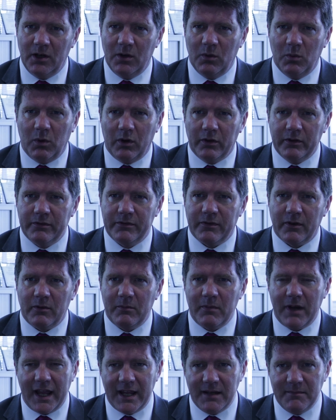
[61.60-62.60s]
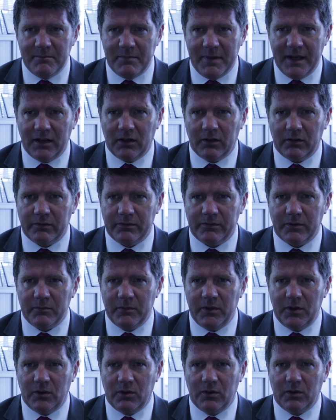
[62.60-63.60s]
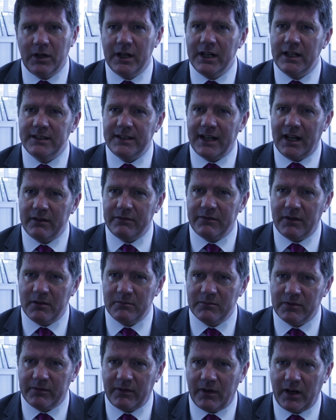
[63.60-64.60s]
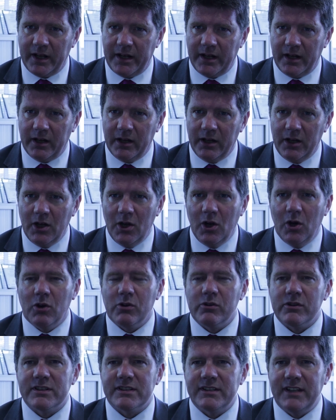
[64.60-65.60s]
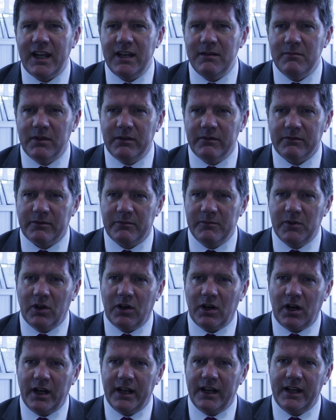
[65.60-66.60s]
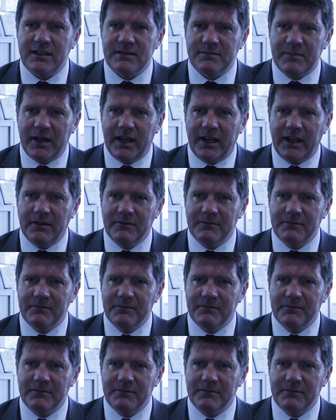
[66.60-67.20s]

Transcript: one from a bill from your telephone provider or a statement from your ISP.